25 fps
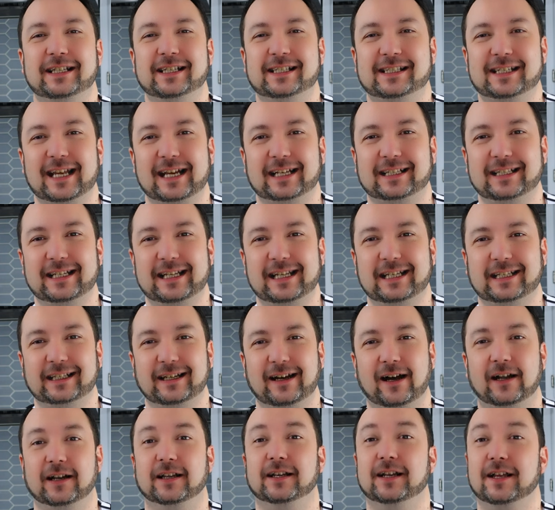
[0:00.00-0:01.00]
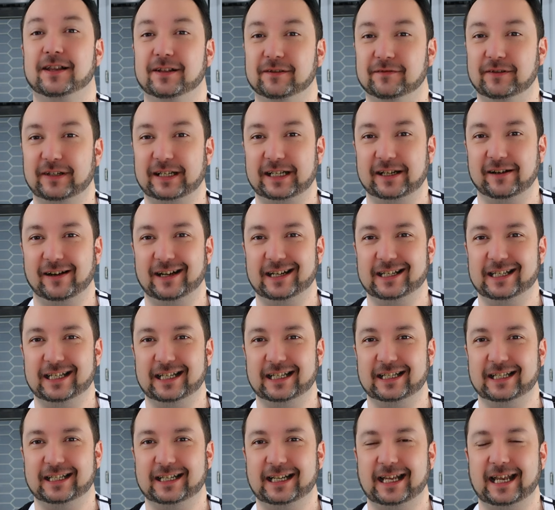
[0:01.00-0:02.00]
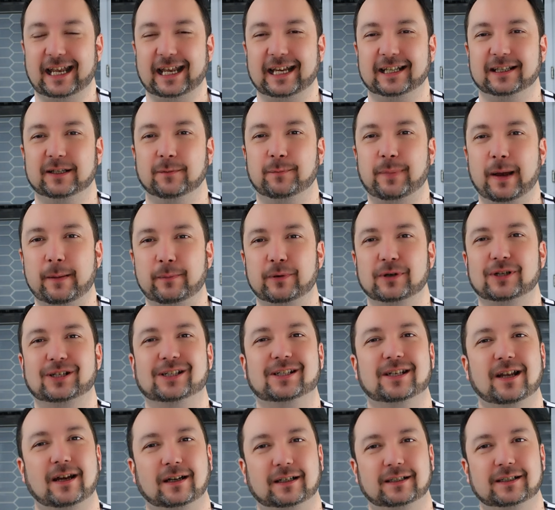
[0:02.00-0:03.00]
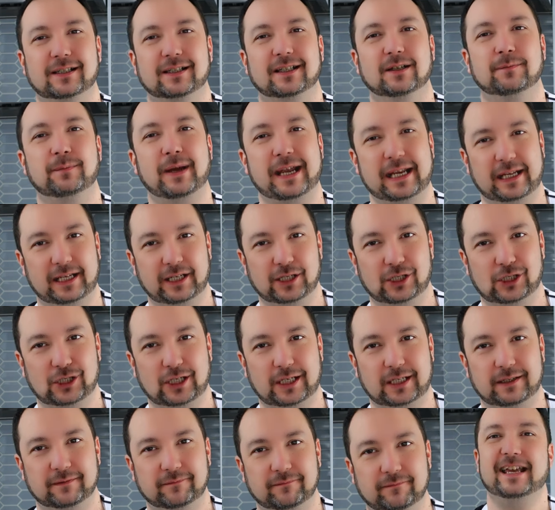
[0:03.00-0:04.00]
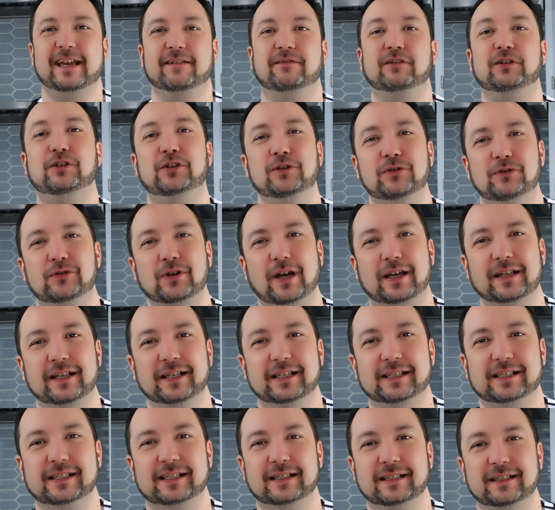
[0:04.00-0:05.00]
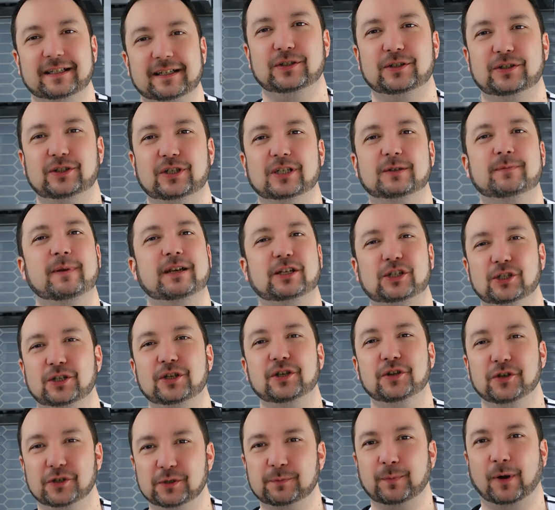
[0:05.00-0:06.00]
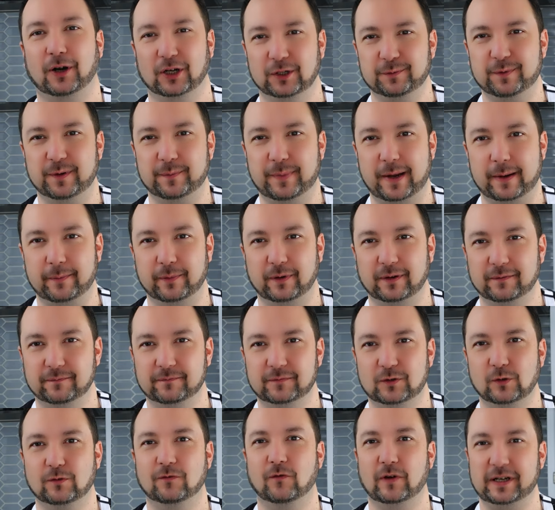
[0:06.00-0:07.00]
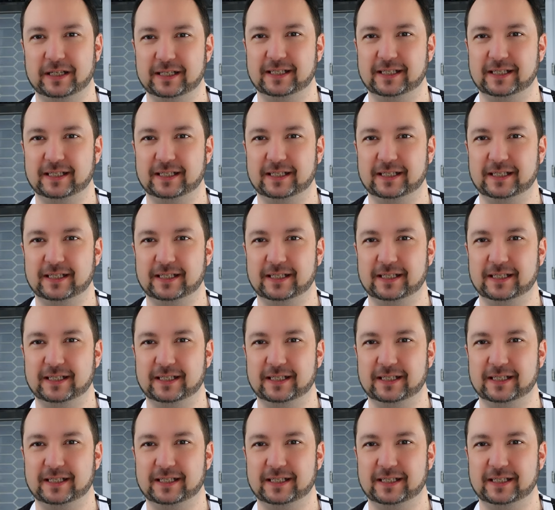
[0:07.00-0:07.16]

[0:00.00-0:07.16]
this technique on another video I did, and the pepper stuck to the baking sheet. If you do try this, just make sure you use parchment paper to avoid